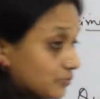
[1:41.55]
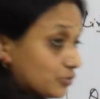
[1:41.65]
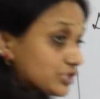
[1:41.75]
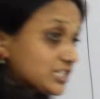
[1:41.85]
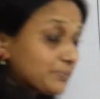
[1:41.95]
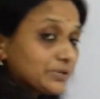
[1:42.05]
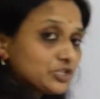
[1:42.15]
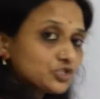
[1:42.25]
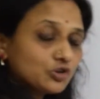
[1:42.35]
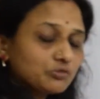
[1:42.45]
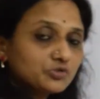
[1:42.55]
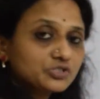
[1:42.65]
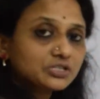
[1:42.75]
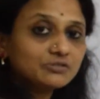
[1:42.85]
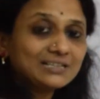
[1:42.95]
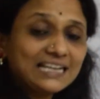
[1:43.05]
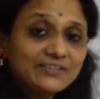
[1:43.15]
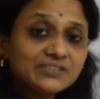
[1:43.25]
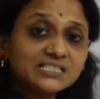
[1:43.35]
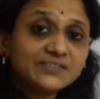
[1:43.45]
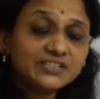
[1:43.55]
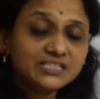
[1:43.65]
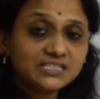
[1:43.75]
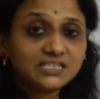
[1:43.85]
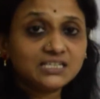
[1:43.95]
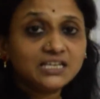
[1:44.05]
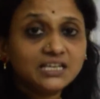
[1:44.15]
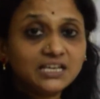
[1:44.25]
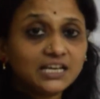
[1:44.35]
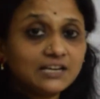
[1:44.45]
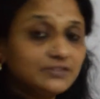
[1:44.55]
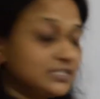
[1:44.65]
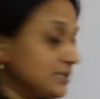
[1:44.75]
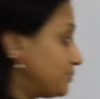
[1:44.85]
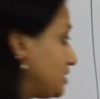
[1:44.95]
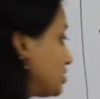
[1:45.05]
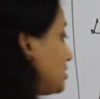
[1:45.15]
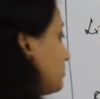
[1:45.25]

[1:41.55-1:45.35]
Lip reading: What temperature? Almost around 1170 Kelvin temperature.